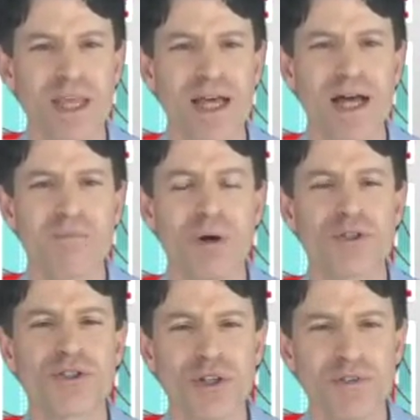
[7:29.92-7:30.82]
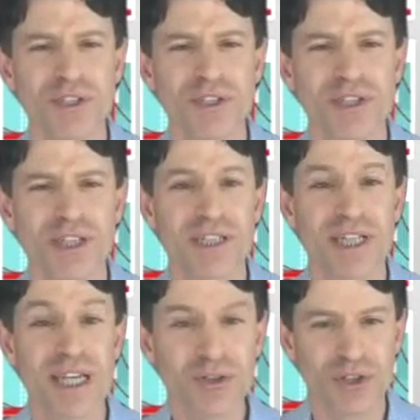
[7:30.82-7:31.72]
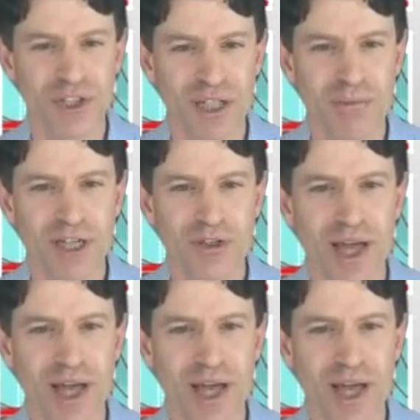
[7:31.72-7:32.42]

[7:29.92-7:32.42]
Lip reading: Abode Services is interesting because you